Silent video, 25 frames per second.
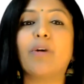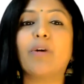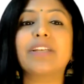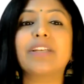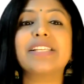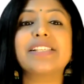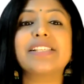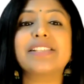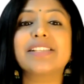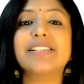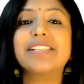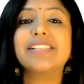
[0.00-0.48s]

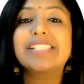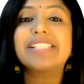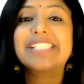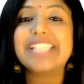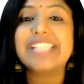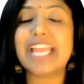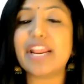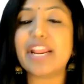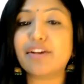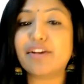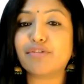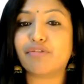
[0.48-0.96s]
What is the
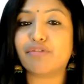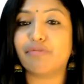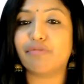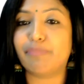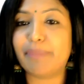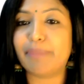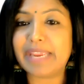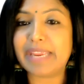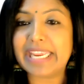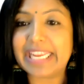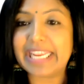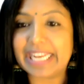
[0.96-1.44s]
state
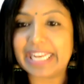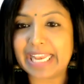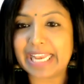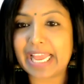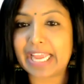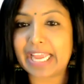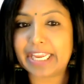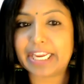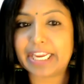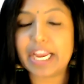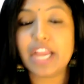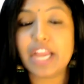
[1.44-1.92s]
of being
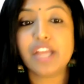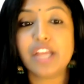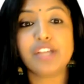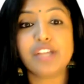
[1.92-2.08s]
like?